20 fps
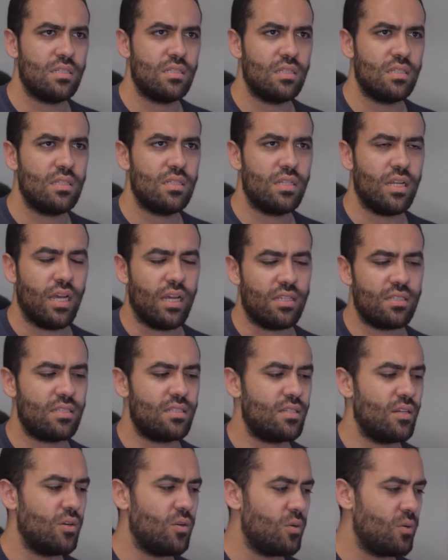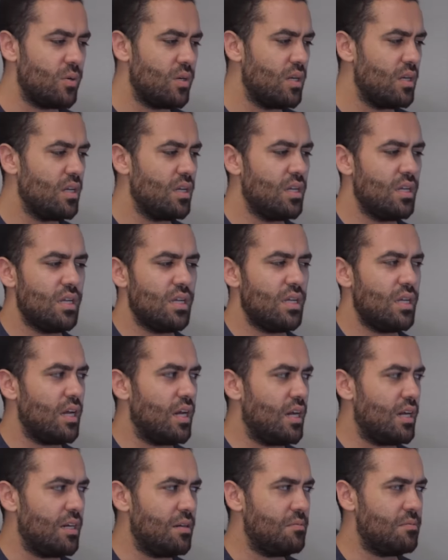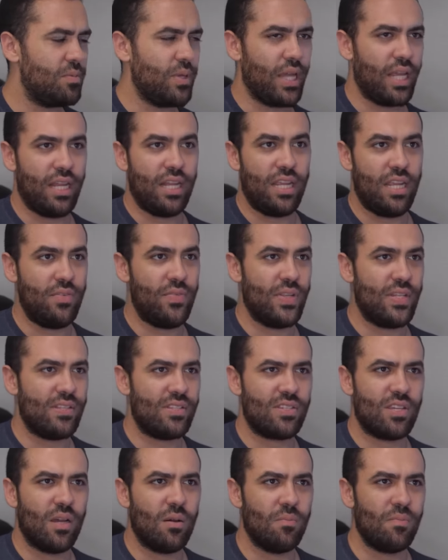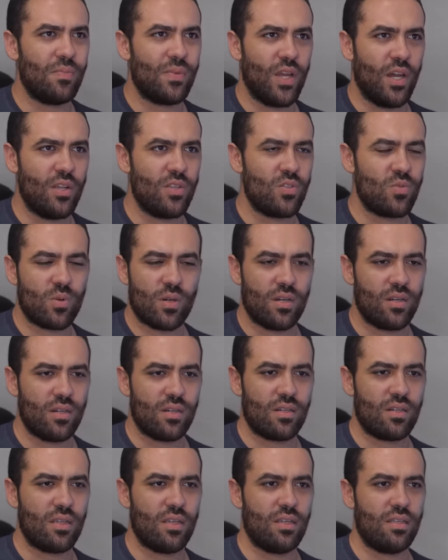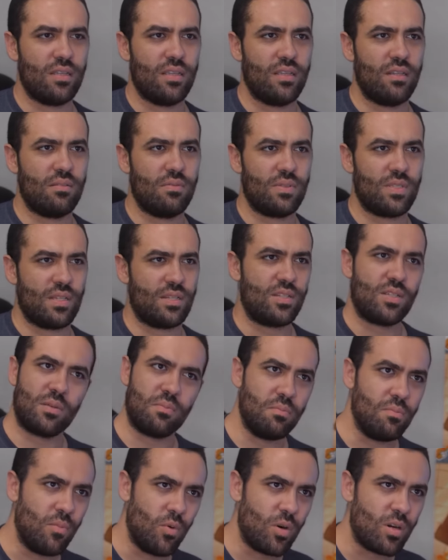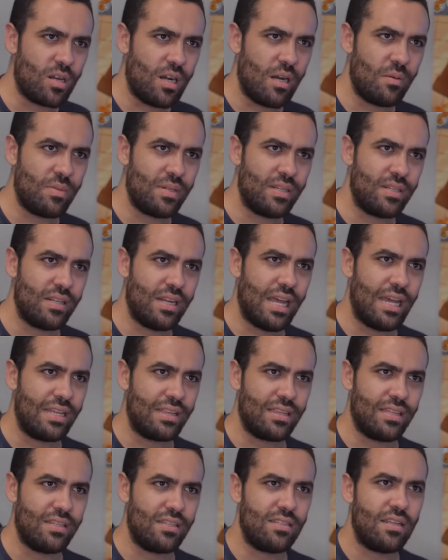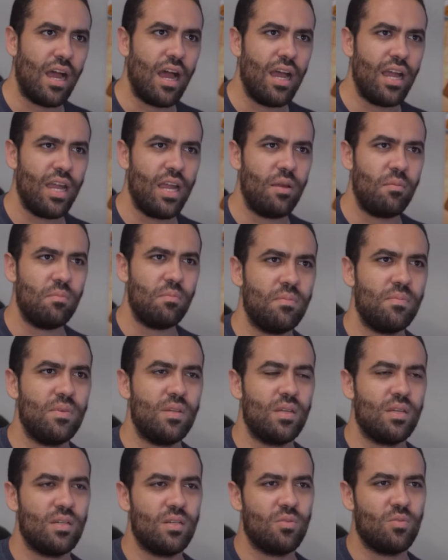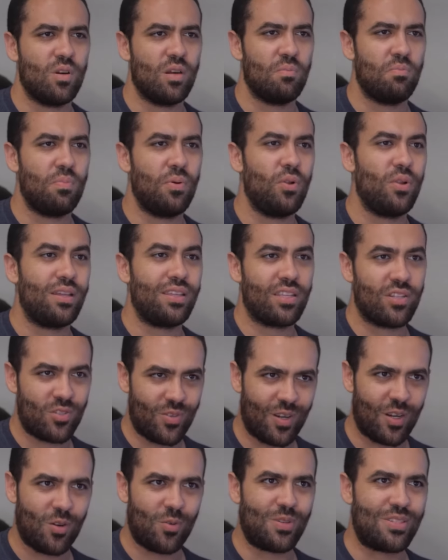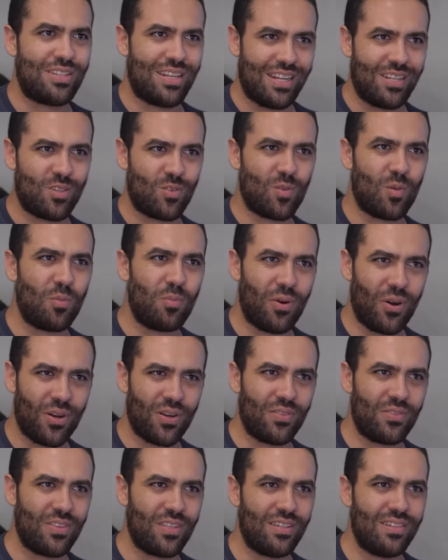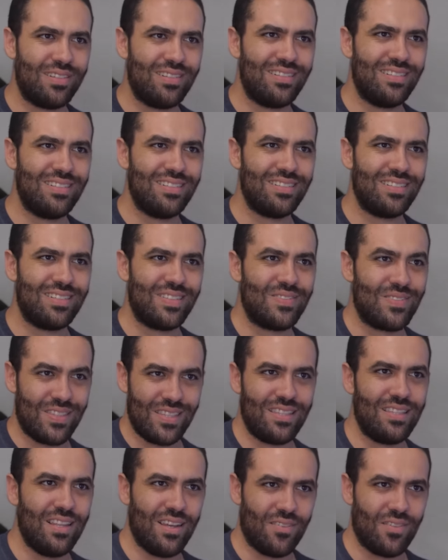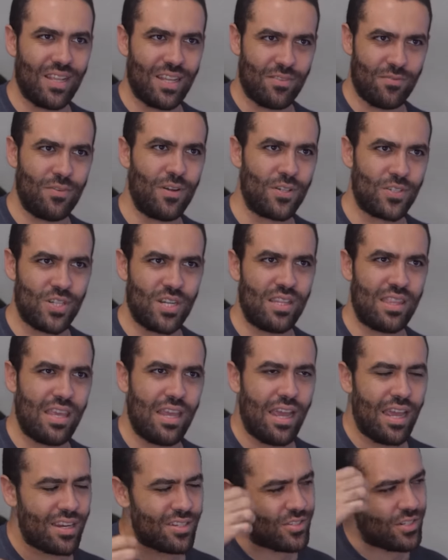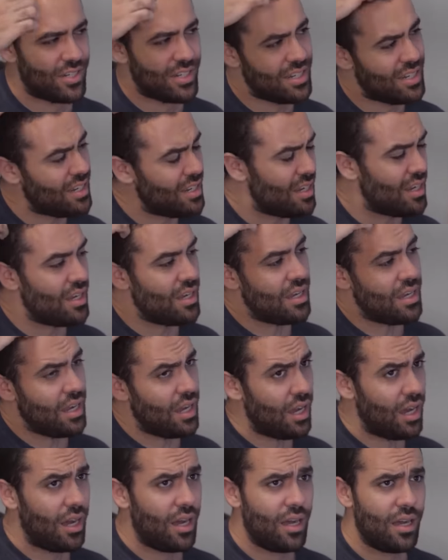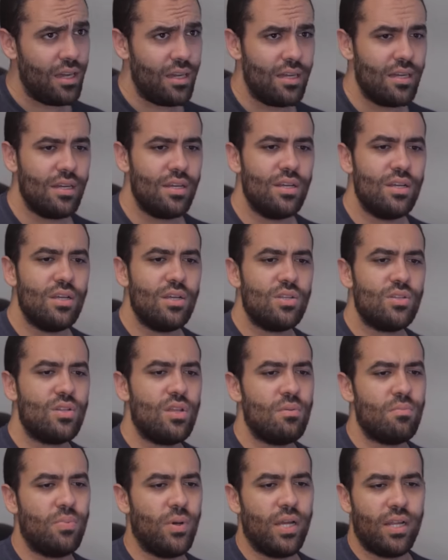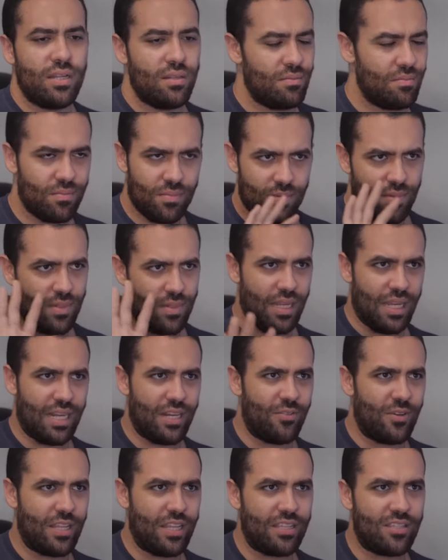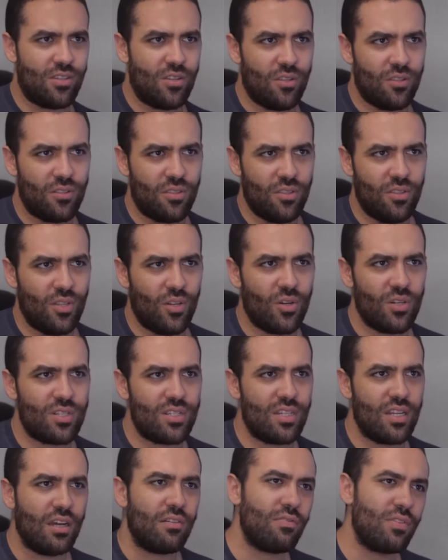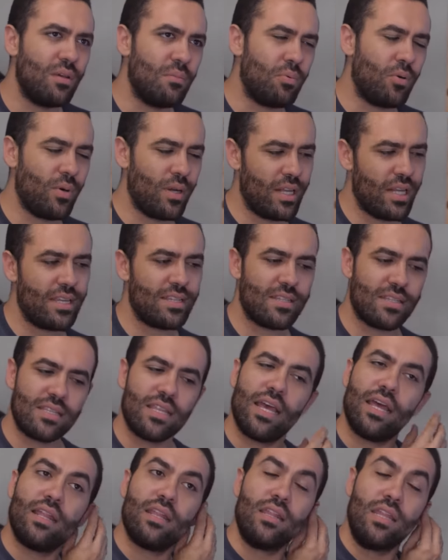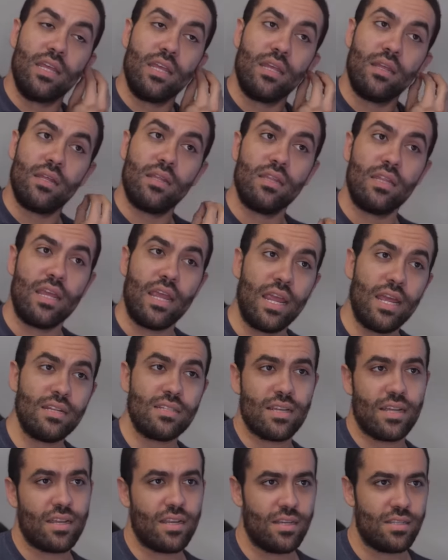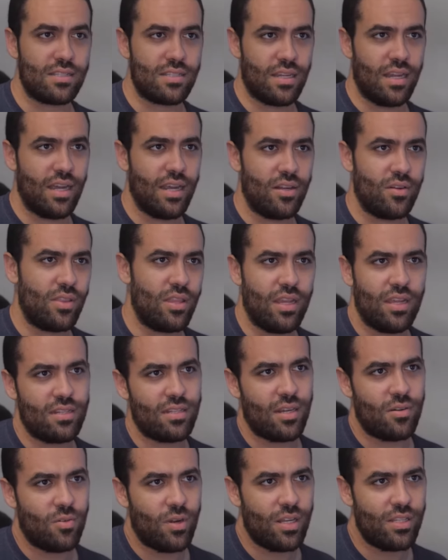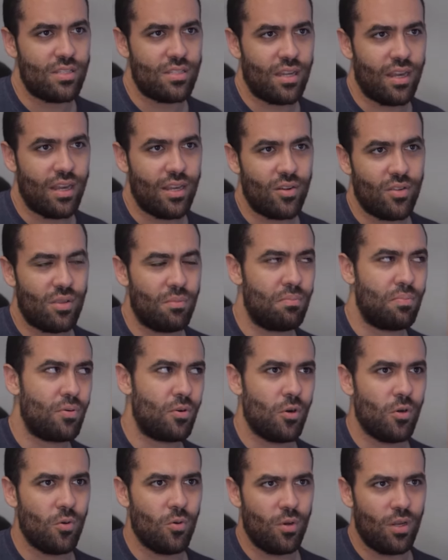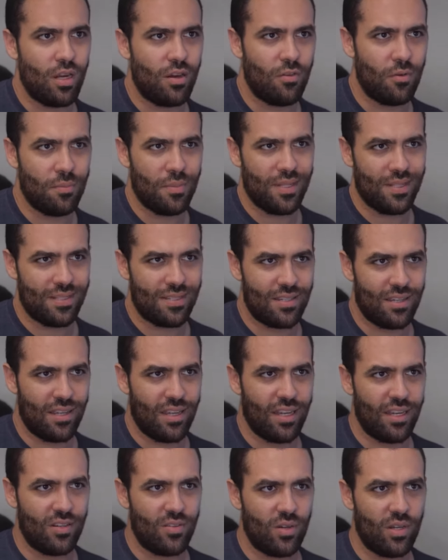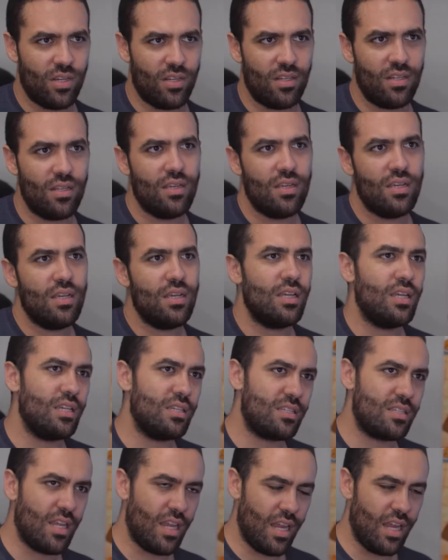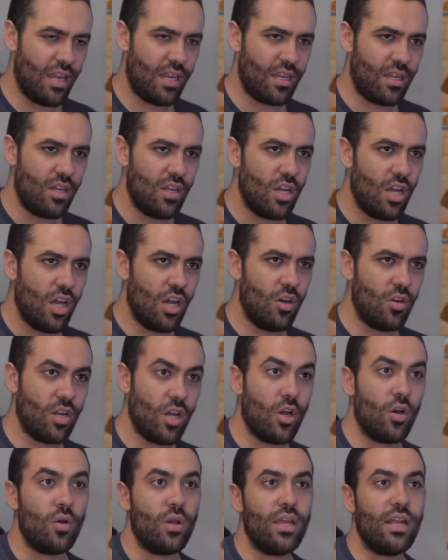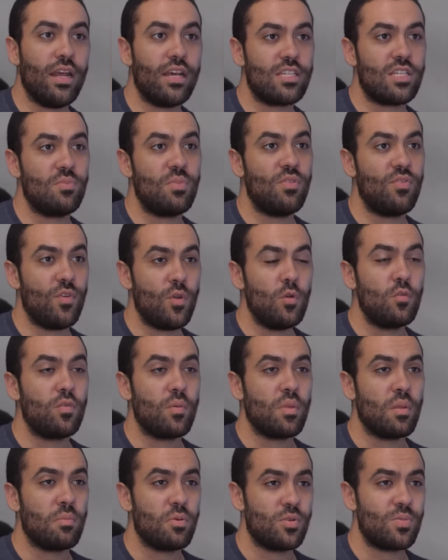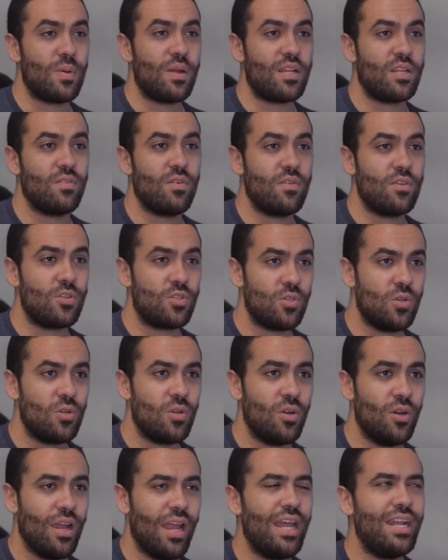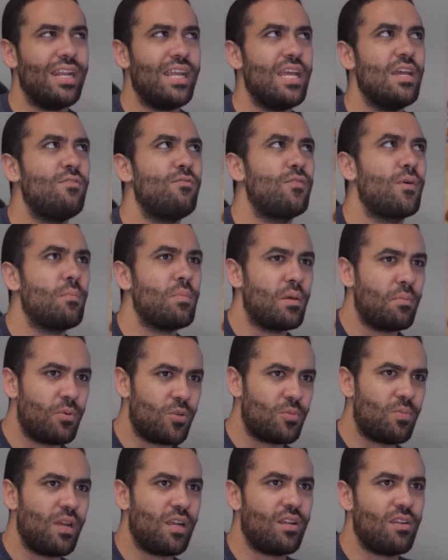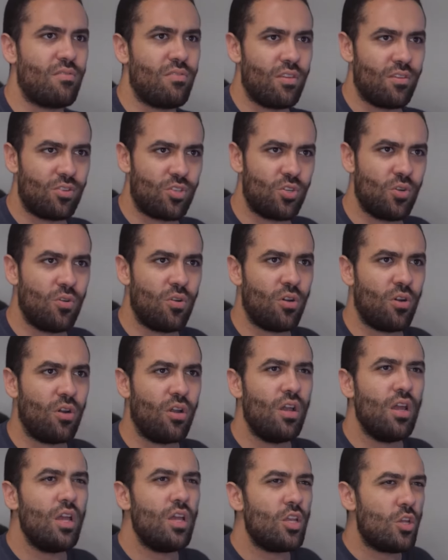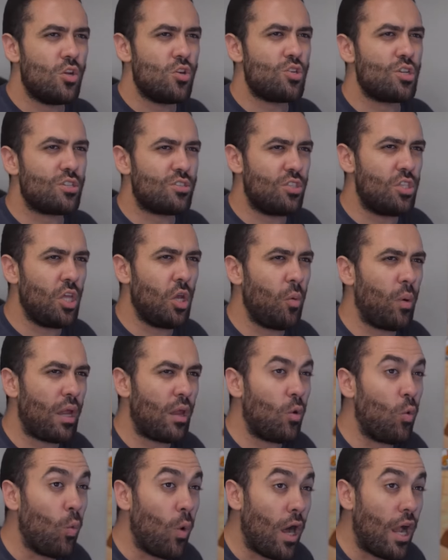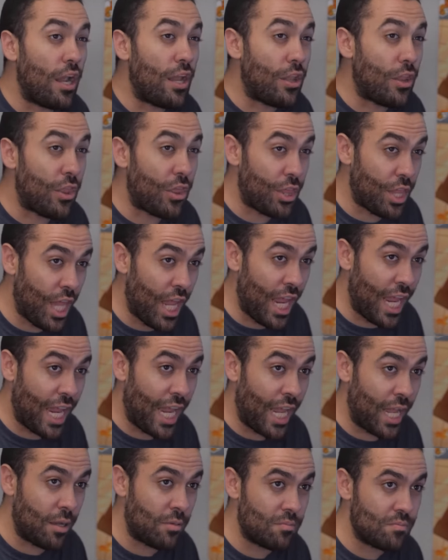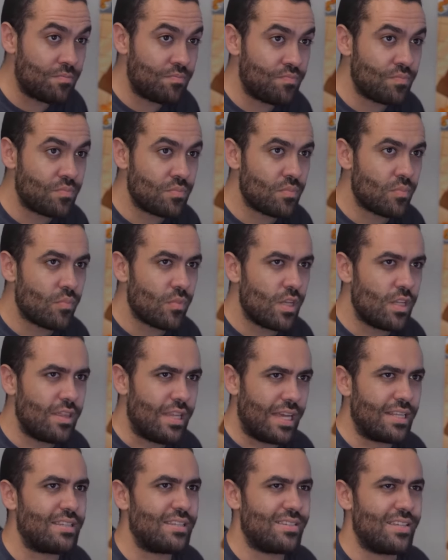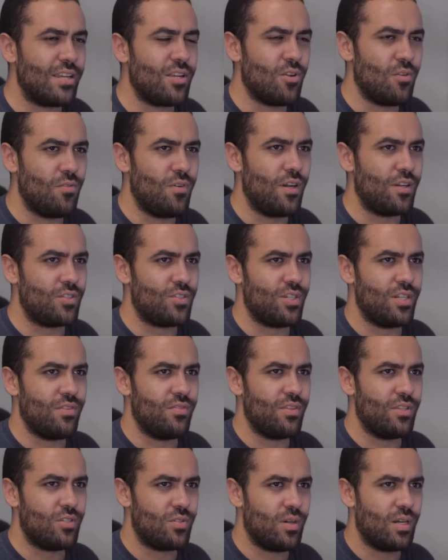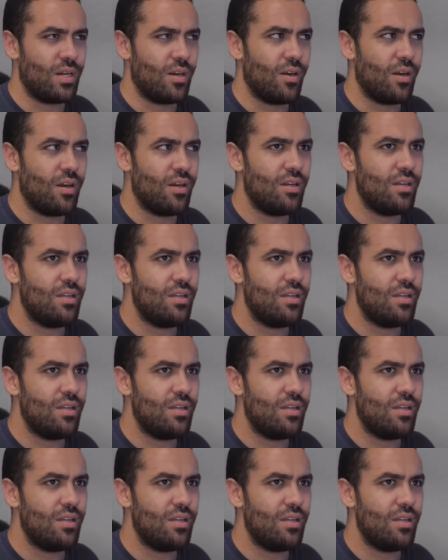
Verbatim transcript: Yeah. yeah. So uh, and even some guns where uh, it was actually more common at the time uh, where pulling the trigger was an integral part of the of, of like functioning the action right uh, but anyway that's all nerd stuff the point is is that the the anti-gun side or the anti-right side or the pro-government side right is saying oh no it has to be viewed from the perspective of the shooter and if from the perspective of the shooter you're just doing one thing that's a single function of the trigger